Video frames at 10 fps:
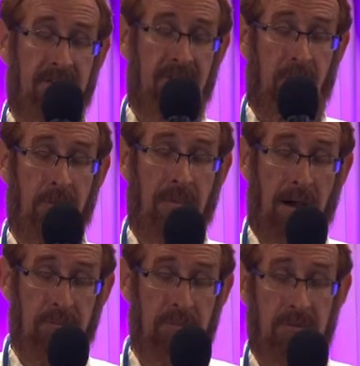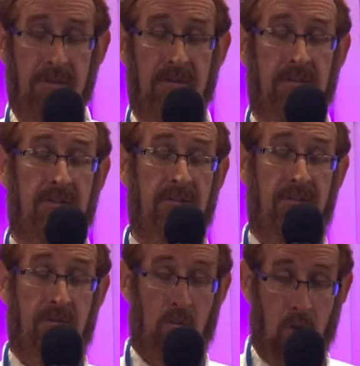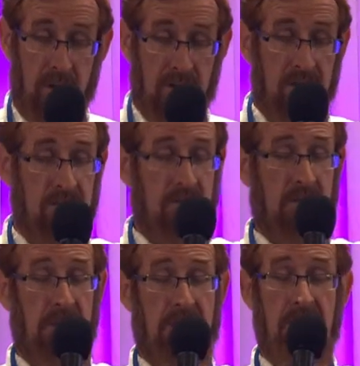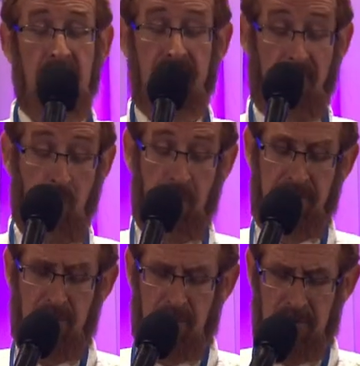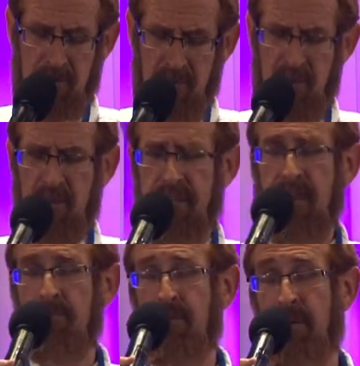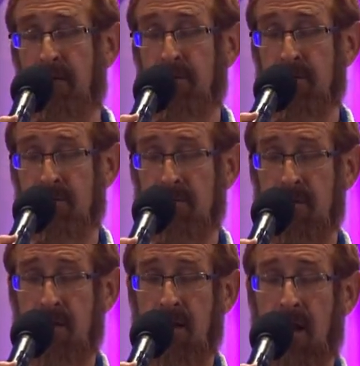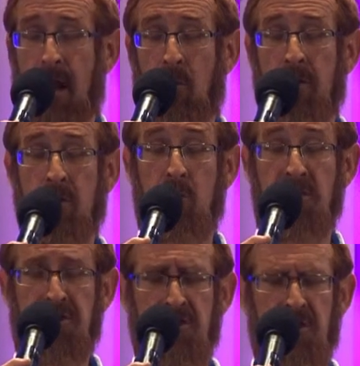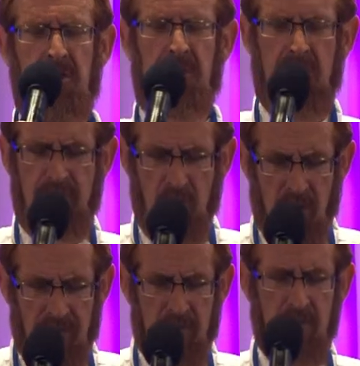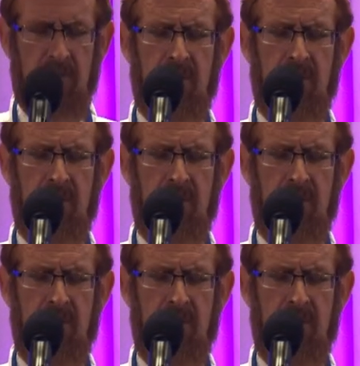from the mountain where we can see from the window, the Temple Mount. I want to wish each and every one of you